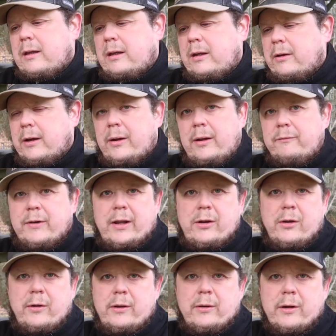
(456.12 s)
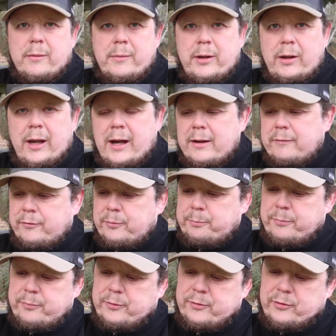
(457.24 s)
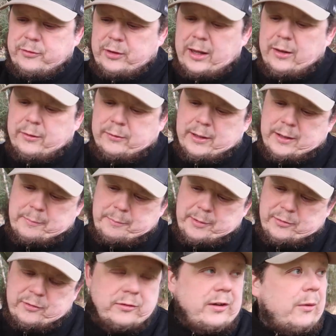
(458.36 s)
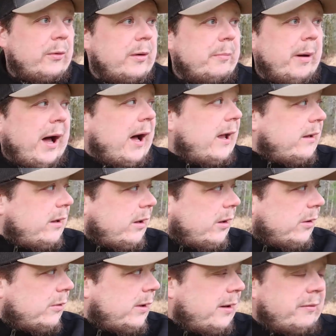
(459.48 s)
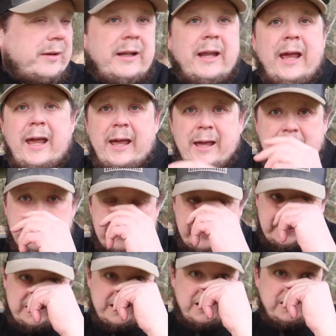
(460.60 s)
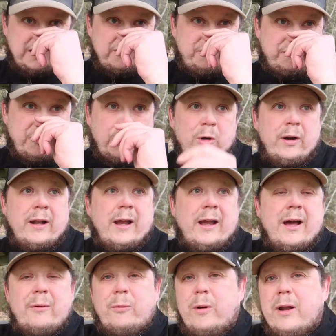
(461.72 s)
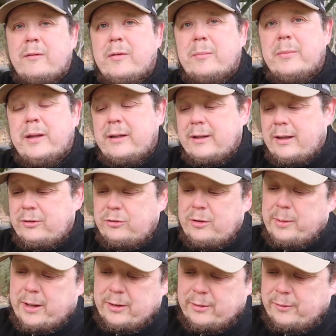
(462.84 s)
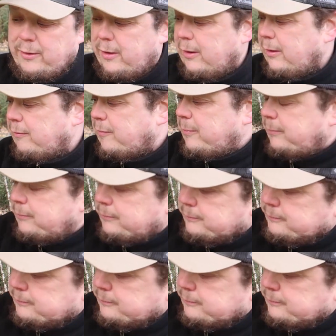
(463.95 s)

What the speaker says: You know, if I'd known they were going to be out of sale or out of business, I would have bought, you know, everything they had. I think they had like 4, and I got one of them, but I should have bought all of them.